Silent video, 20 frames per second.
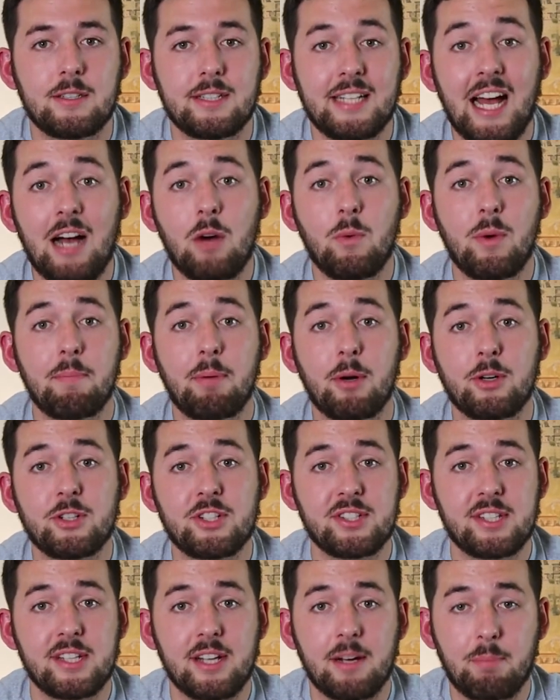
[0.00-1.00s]
Now, when
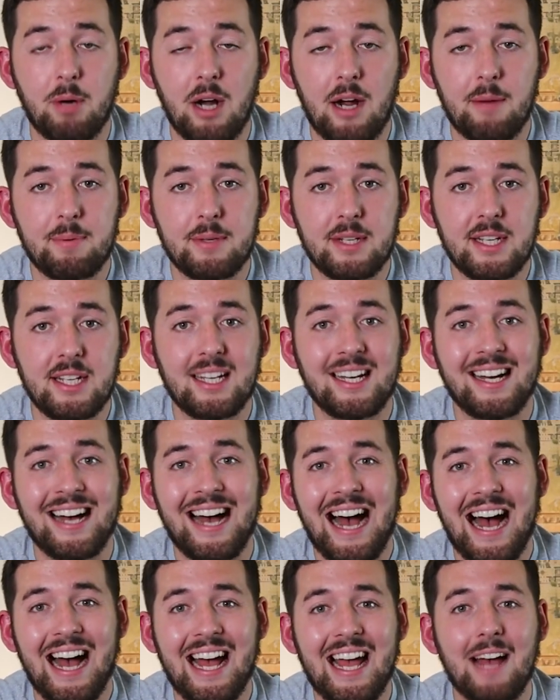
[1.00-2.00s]
purchasing a property,
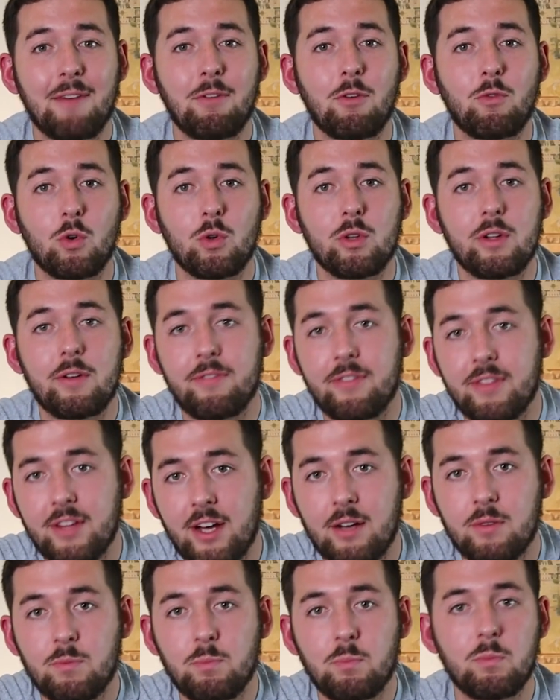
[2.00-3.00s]
I have a rule of
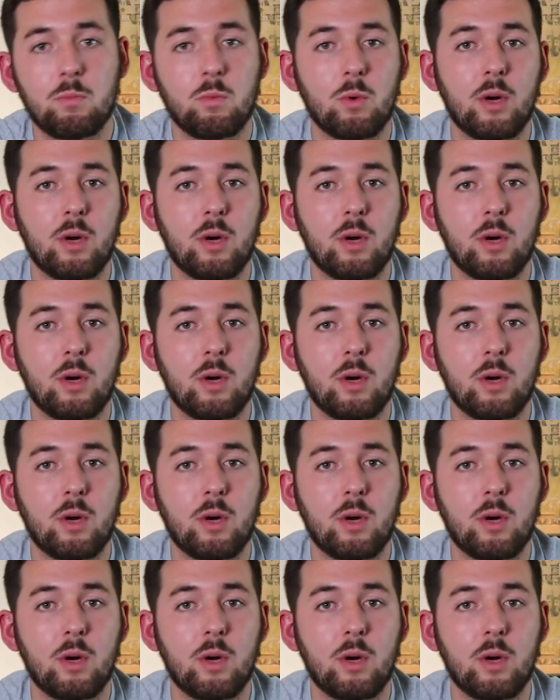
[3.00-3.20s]
thumb